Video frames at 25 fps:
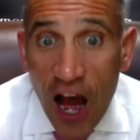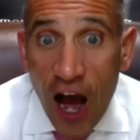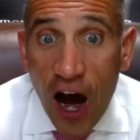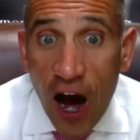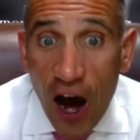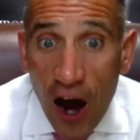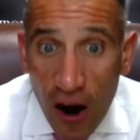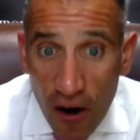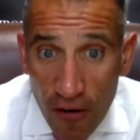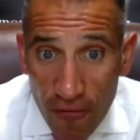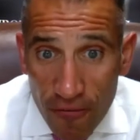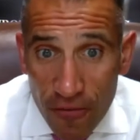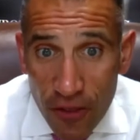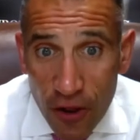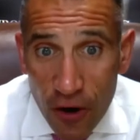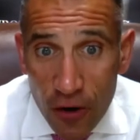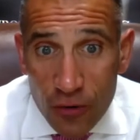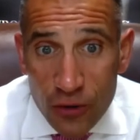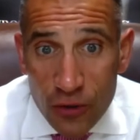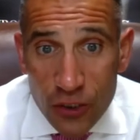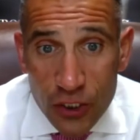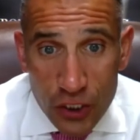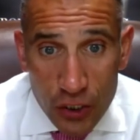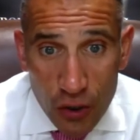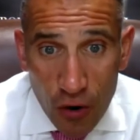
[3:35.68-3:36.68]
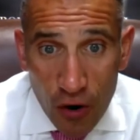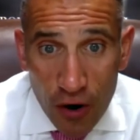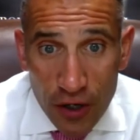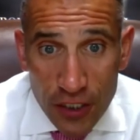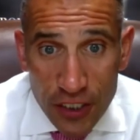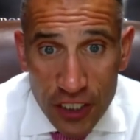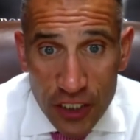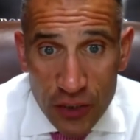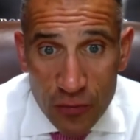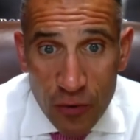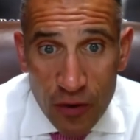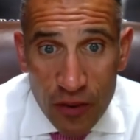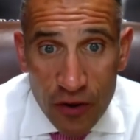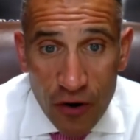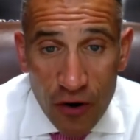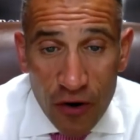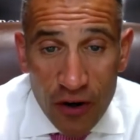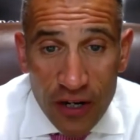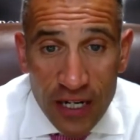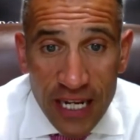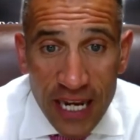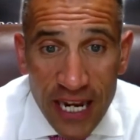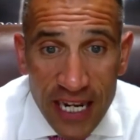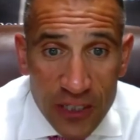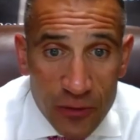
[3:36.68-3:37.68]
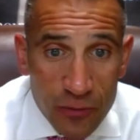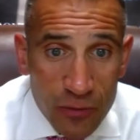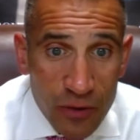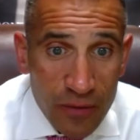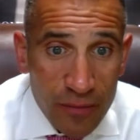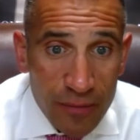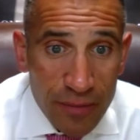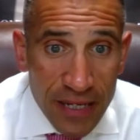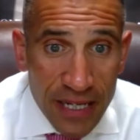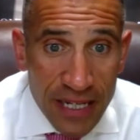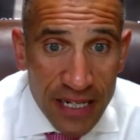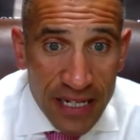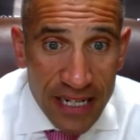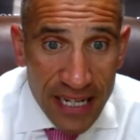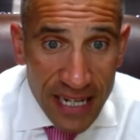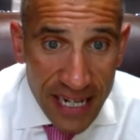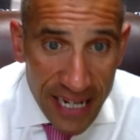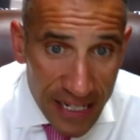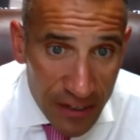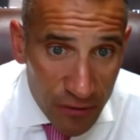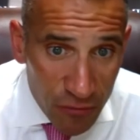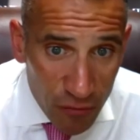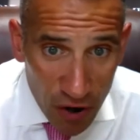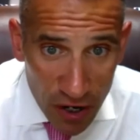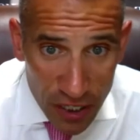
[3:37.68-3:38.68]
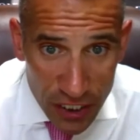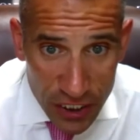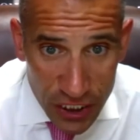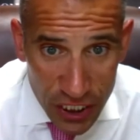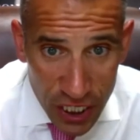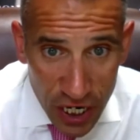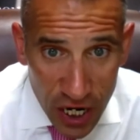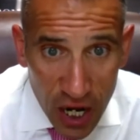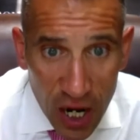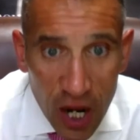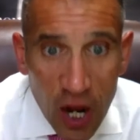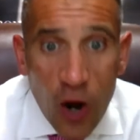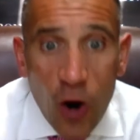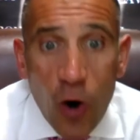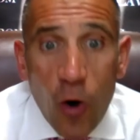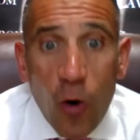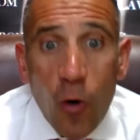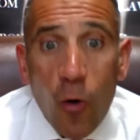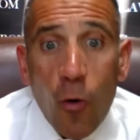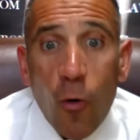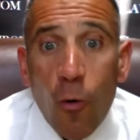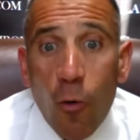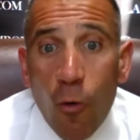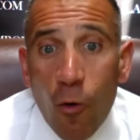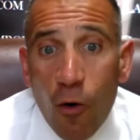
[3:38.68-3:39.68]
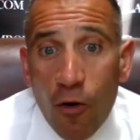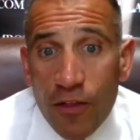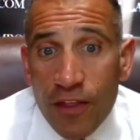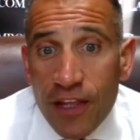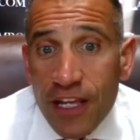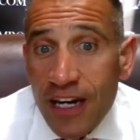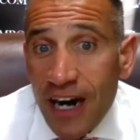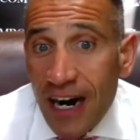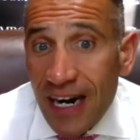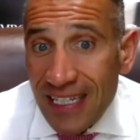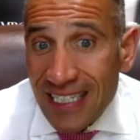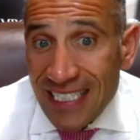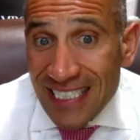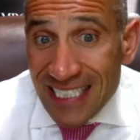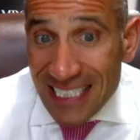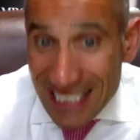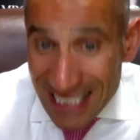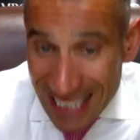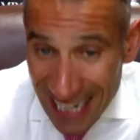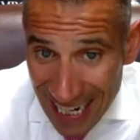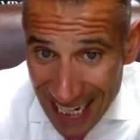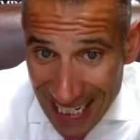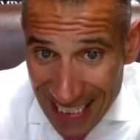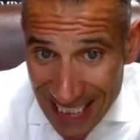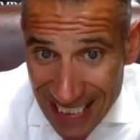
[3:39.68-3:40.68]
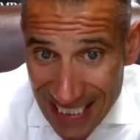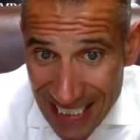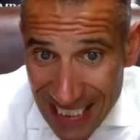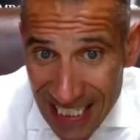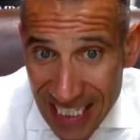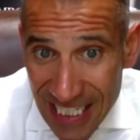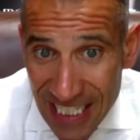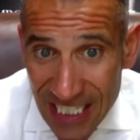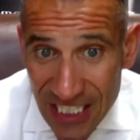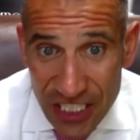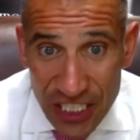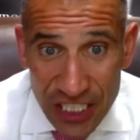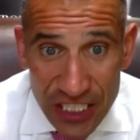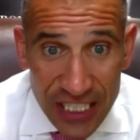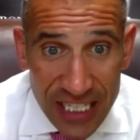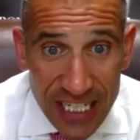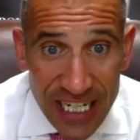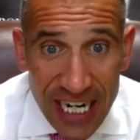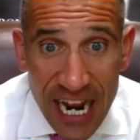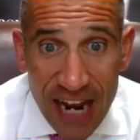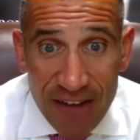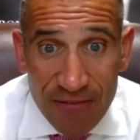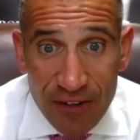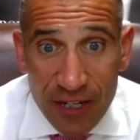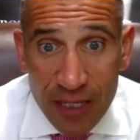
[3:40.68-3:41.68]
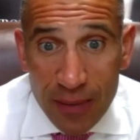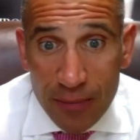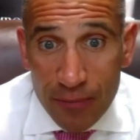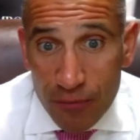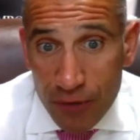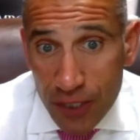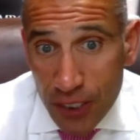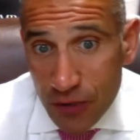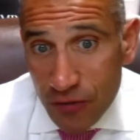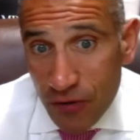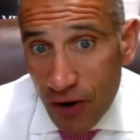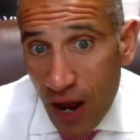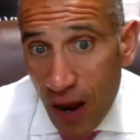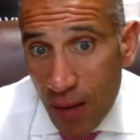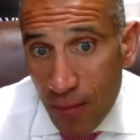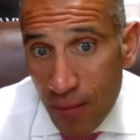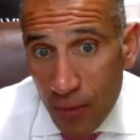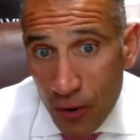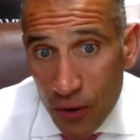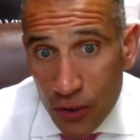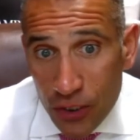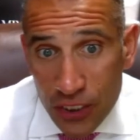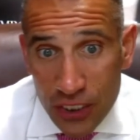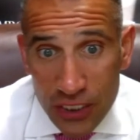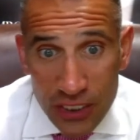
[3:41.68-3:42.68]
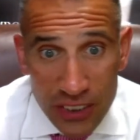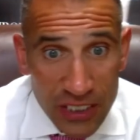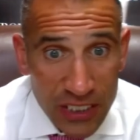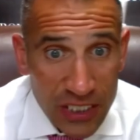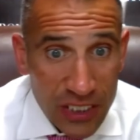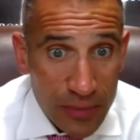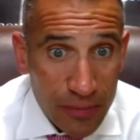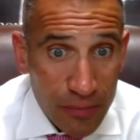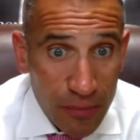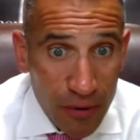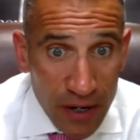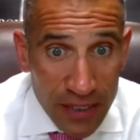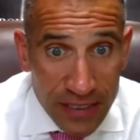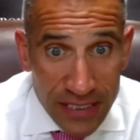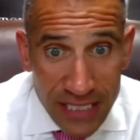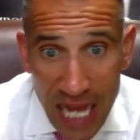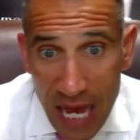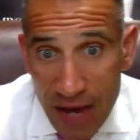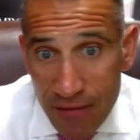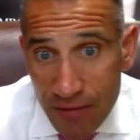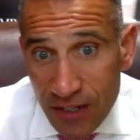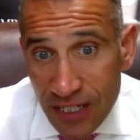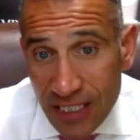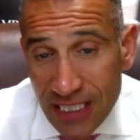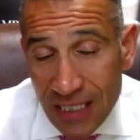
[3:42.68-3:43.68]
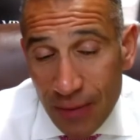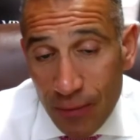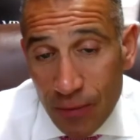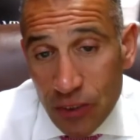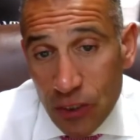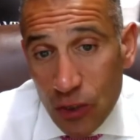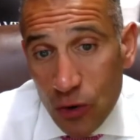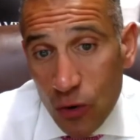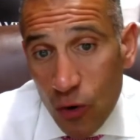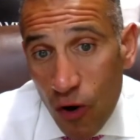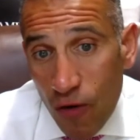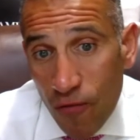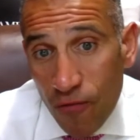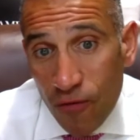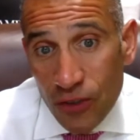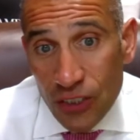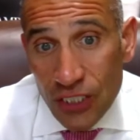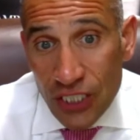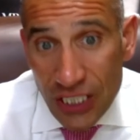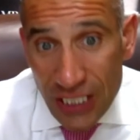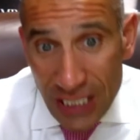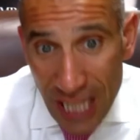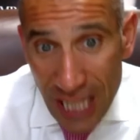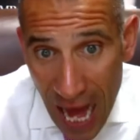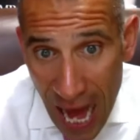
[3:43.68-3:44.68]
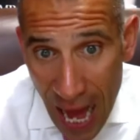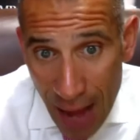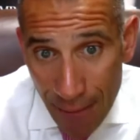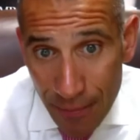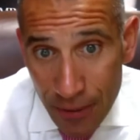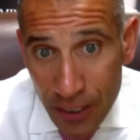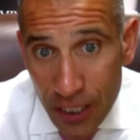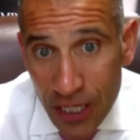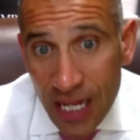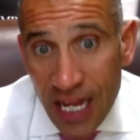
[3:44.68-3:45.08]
of those charges, whether her case would have been in Russia or the United States. She didn't have any pretrial motions to suppress evidence. It was a lawful stop.